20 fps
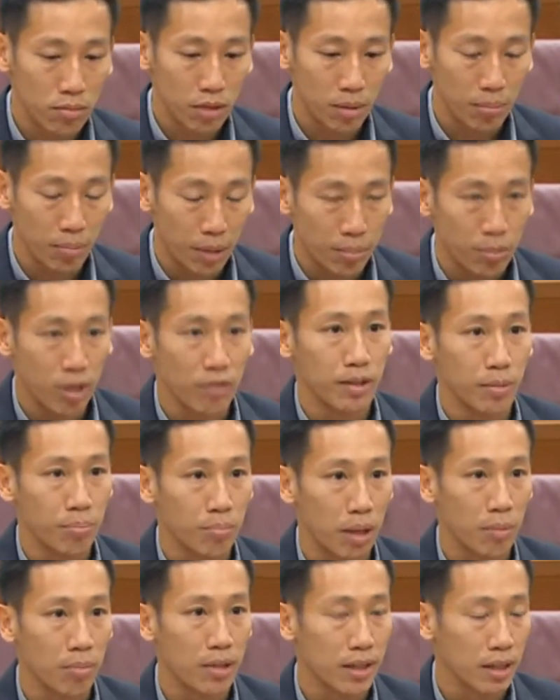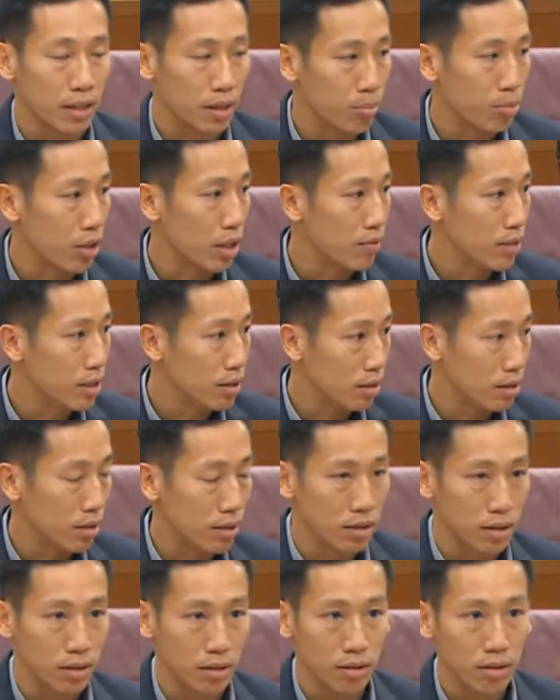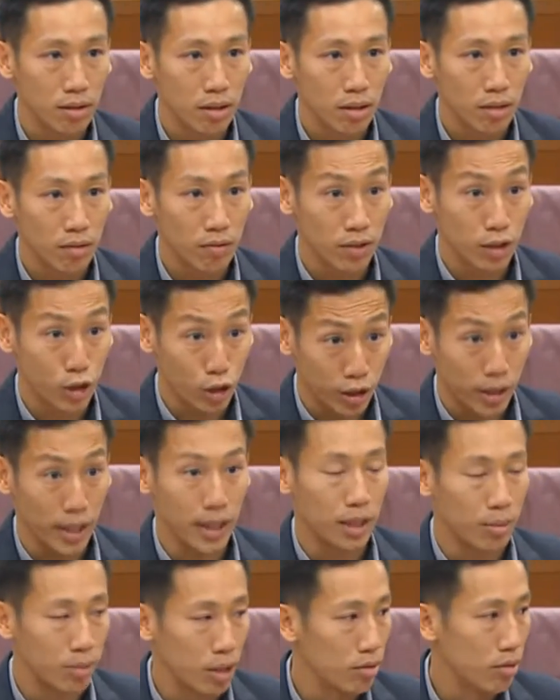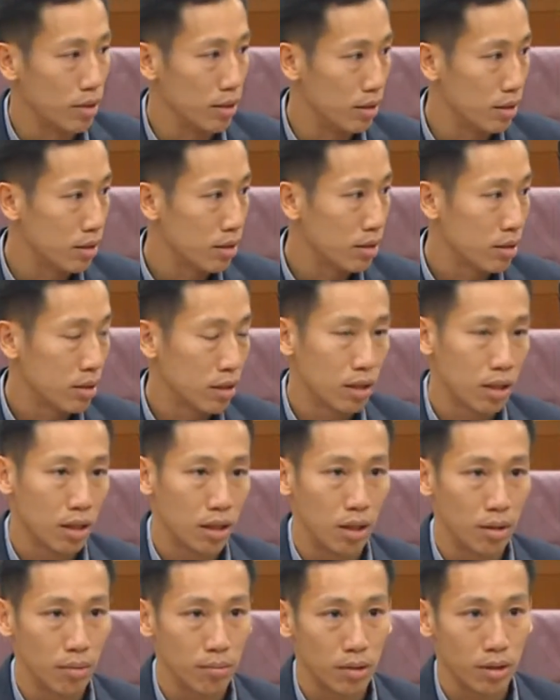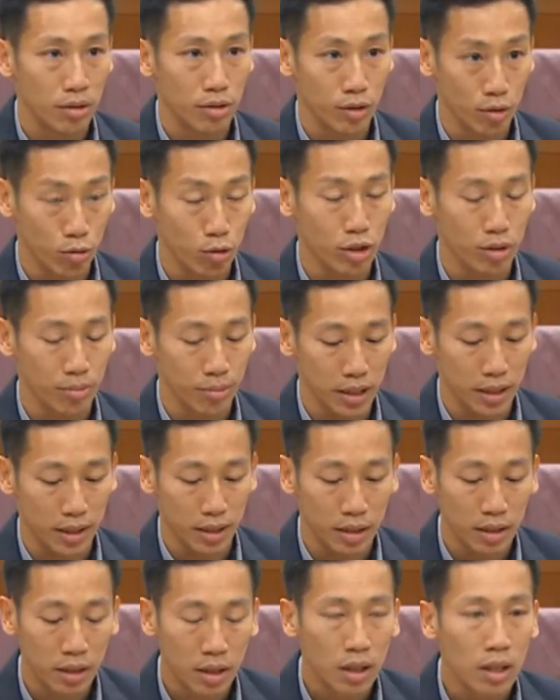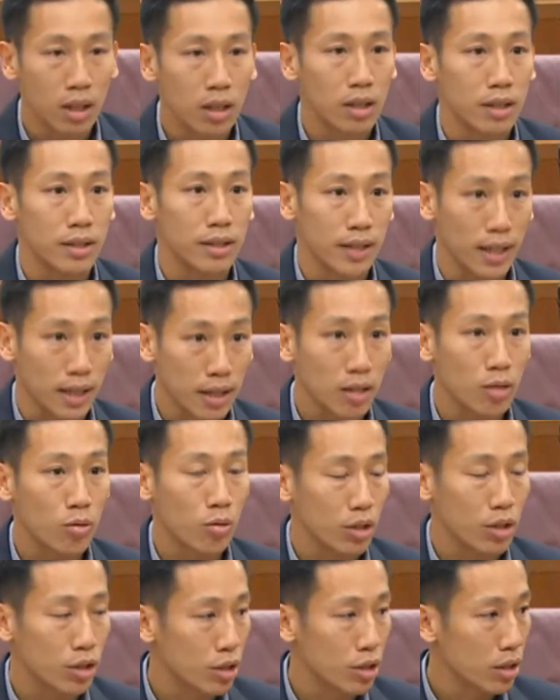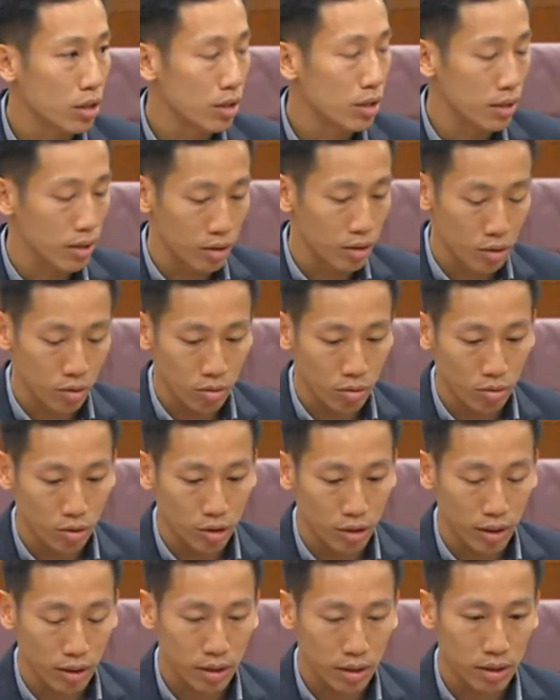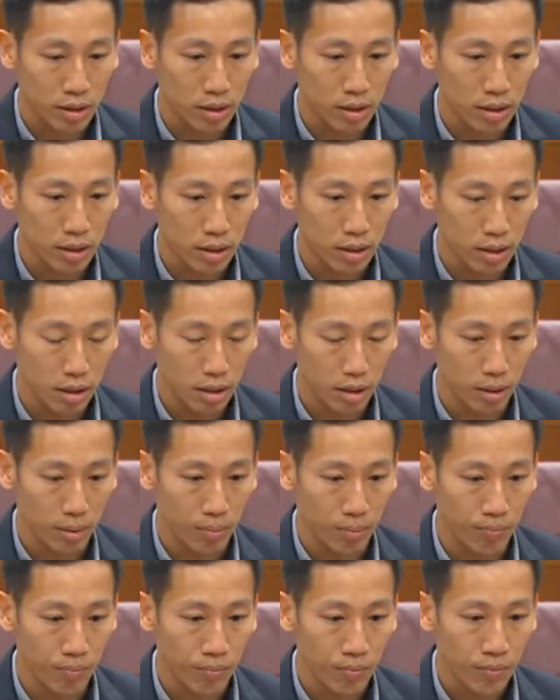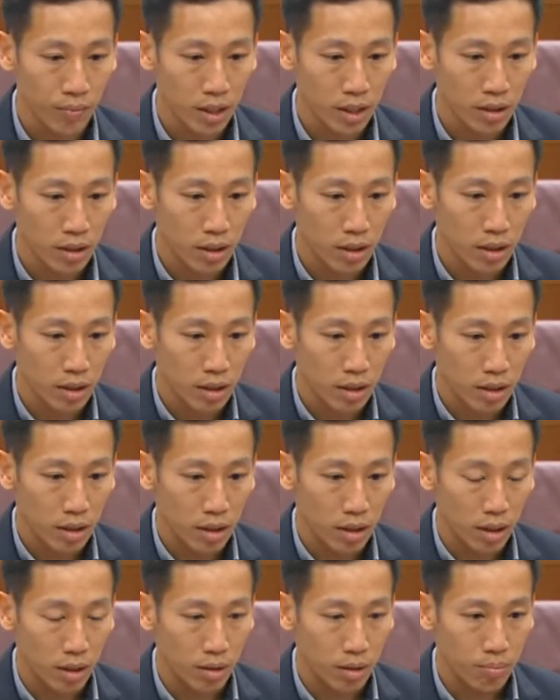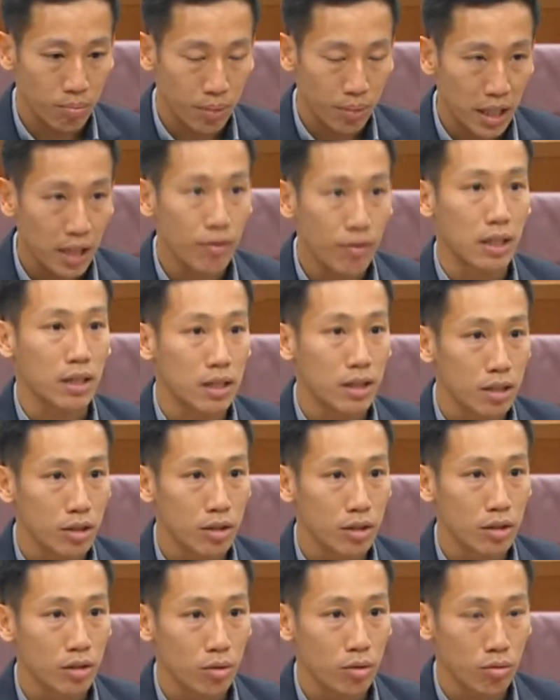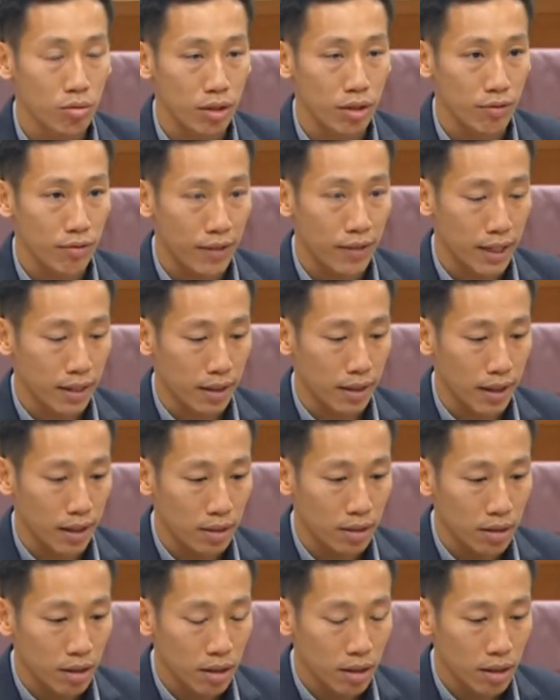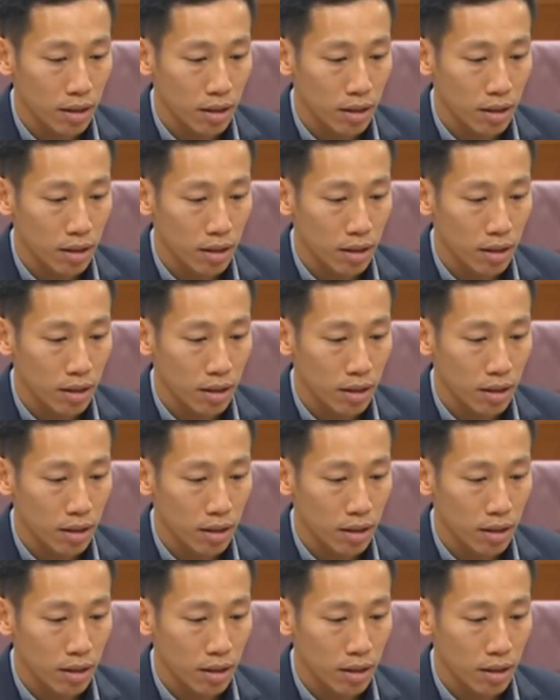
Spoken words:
a member of the public and a private citizen first shared about this on social media. The second question is to just pay recognition to the fact that